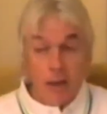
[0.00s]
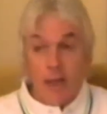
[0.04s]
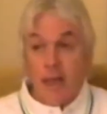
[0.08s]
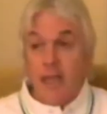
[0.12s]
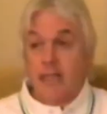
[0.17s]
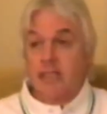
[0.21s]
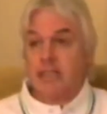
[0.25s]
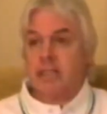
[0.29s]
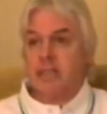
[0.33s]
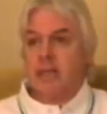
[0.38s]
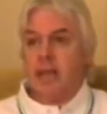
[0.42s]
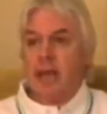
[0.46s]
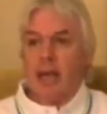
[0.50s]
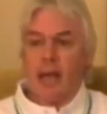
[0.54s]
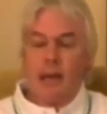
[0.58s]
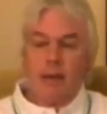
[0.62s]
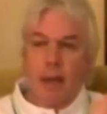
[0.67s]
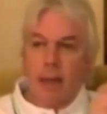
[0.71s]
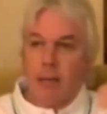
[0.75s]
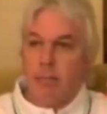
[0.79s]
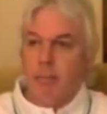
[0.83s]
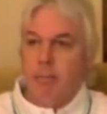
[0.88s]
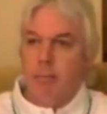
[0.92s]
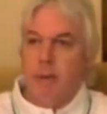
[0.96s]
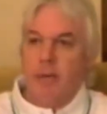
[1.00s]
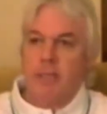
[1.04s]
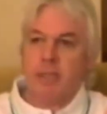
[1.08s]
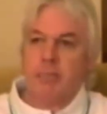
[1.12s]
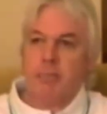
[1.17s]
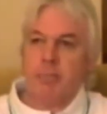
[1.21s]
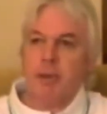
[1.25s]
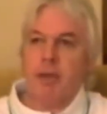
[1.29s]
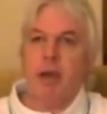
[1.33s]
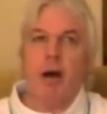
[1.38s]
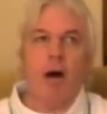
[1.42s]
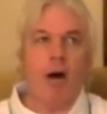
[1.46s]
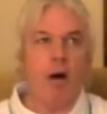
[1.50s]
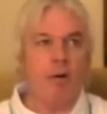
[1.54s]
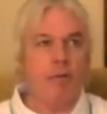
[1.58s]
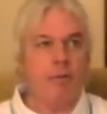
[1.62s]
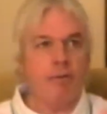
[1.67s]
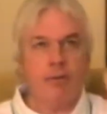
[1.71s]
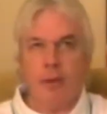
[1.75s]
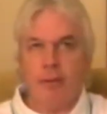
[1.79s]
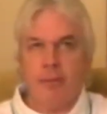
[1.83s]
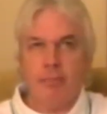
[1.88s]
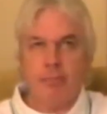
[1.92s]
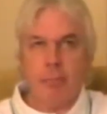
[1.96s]
It must be
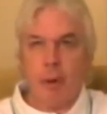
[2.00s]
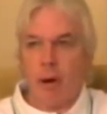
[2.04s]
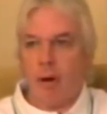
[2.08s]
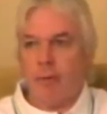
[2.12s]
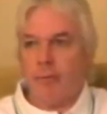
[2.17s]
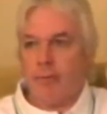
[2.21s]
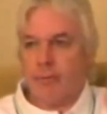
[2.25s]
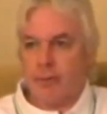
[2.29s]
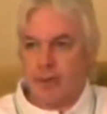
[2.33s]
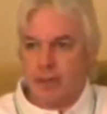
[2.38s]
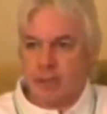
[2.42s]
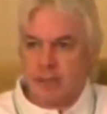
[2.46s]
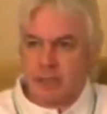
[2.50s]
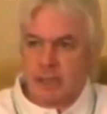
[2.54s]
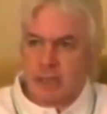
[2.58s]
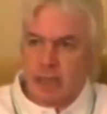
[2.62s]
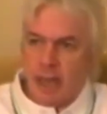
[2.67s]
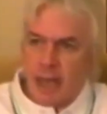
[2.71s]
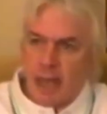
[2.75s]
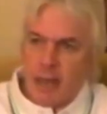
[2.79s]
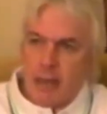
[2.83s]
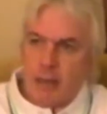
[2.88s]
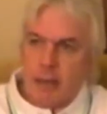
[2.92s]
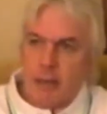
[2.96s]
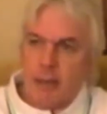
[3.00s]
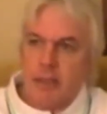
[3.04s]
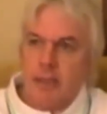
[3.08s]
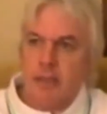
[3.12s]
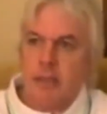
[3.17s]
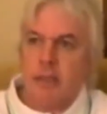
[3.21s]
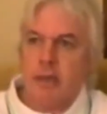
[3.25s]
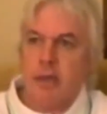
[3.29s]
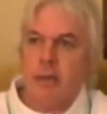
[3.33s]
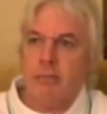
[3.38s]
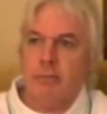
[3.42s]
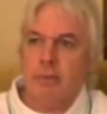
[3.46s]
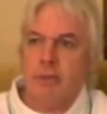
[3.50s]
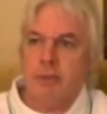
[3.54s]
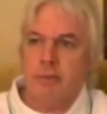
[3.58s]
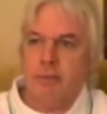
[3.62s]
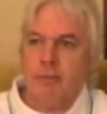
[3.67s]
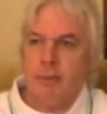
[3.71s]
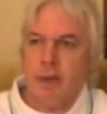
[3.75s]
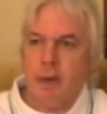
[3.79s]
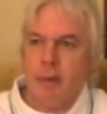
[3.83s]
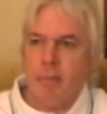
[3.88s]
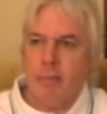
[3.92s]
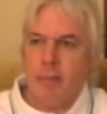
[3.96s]
off the scale in terms
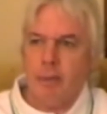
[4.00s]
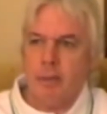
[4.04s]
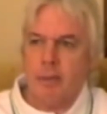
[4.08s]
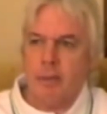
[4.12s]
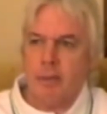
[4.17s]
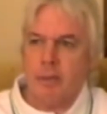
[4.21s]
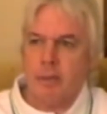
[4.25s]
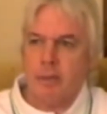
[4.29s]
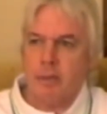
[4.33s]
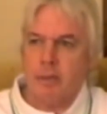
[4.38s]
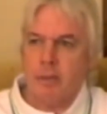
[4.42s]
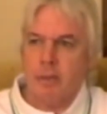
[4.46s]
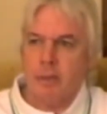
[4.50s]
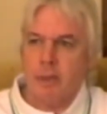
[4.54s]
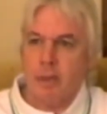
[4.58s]
of numbers.